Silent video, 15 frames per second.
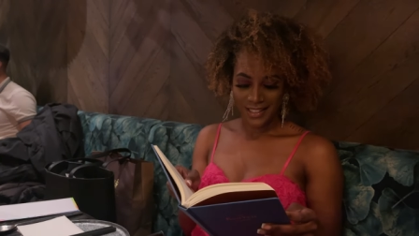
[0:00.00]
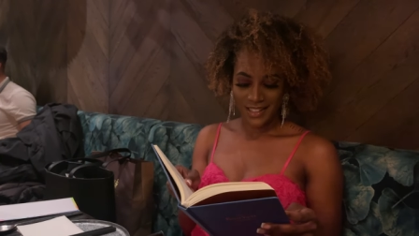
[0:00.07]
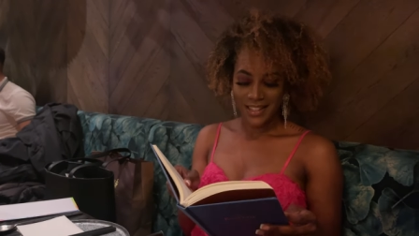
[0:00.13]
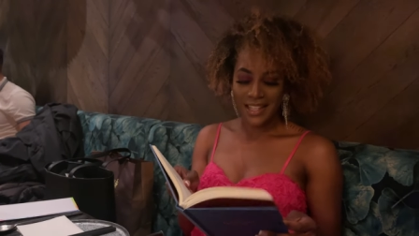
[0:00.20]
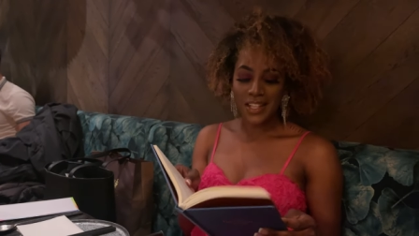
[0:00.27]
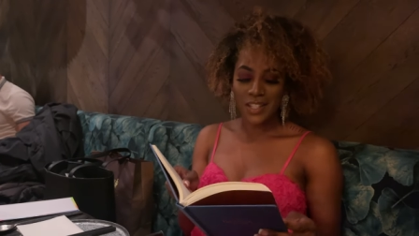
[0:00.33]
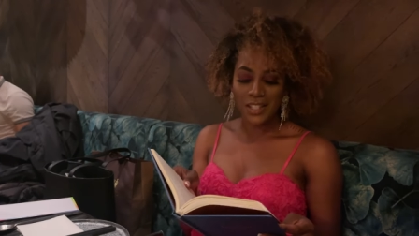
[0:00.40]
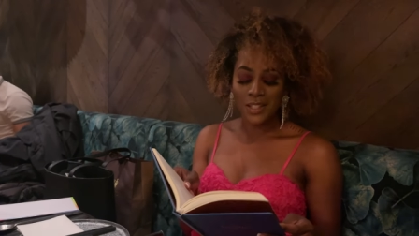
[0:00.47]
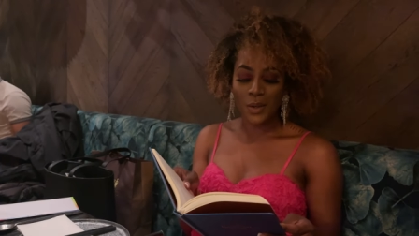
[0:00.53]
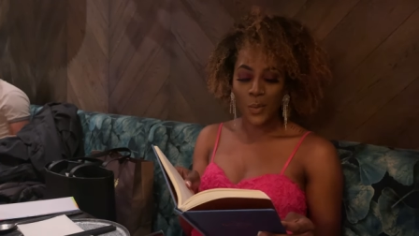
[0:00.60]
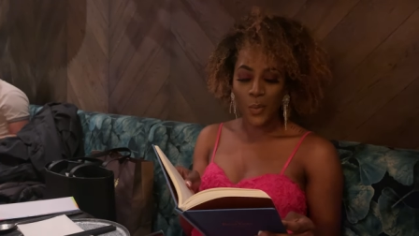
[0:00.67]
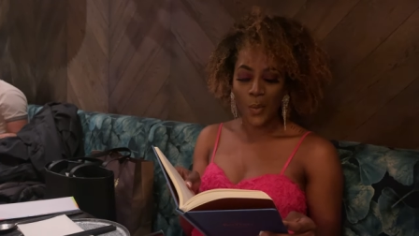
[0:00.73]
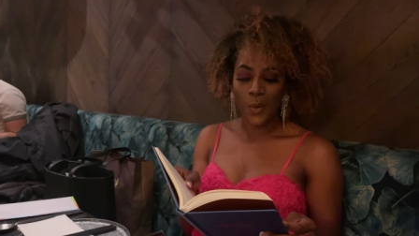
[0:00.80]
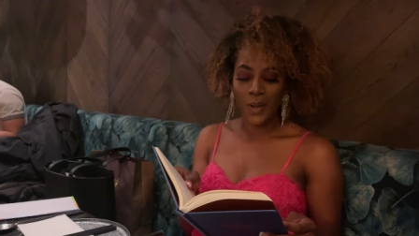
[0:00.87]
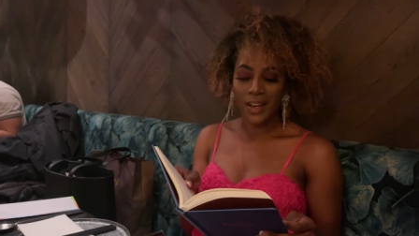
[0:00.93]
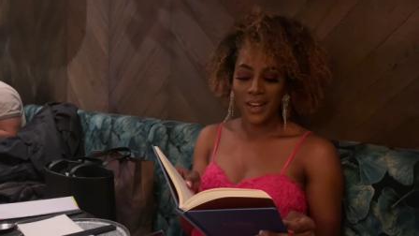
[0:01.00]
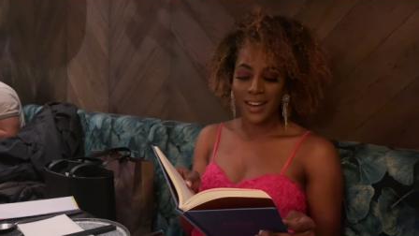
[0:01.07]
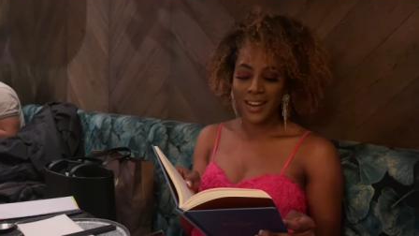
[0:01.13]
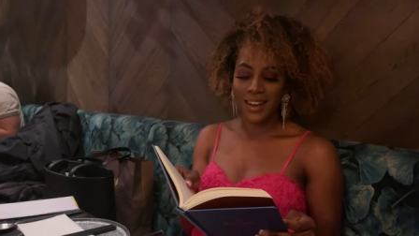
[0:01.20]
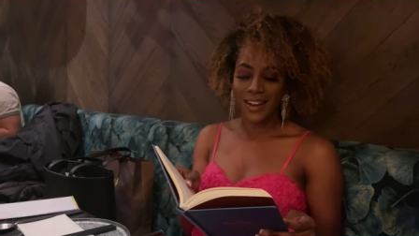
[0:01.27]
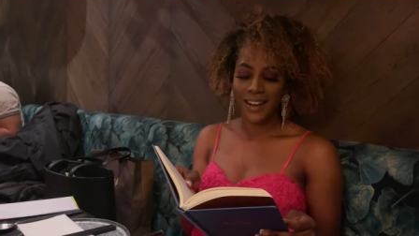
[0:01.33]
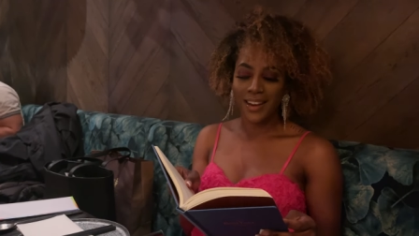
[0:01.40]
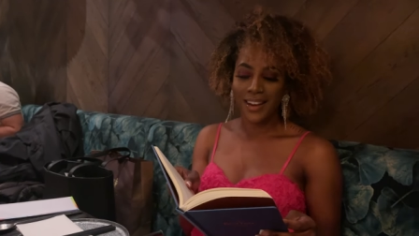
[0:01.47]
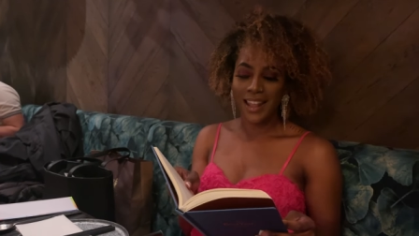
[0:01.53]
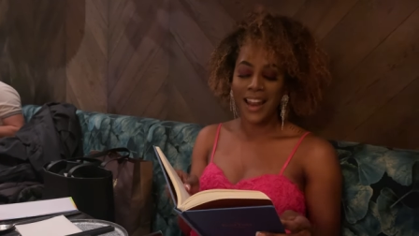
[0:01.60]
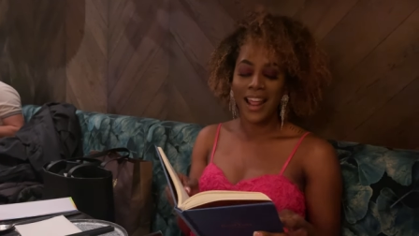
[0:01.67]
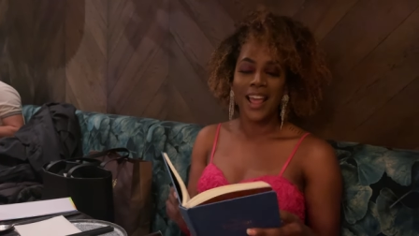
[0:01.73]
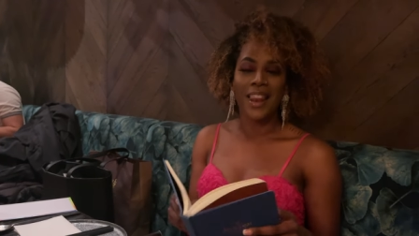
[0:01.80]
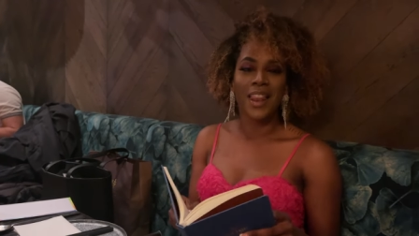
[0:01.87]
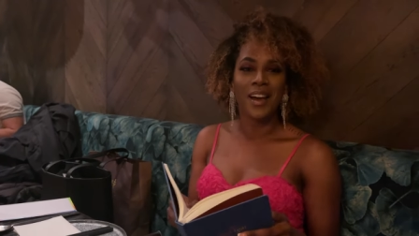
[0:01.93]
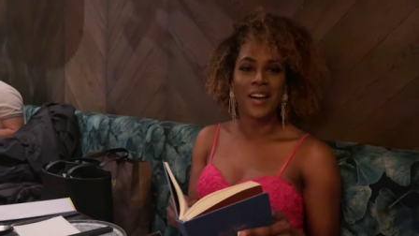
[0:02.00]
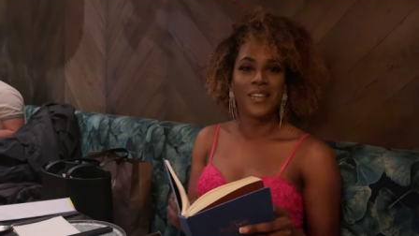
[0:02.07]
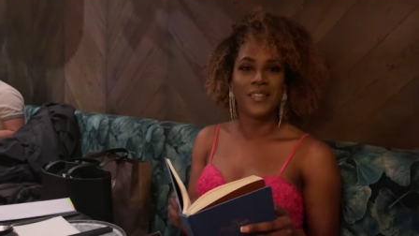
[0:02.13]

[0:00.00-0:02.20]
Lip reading: This is a quote that I love.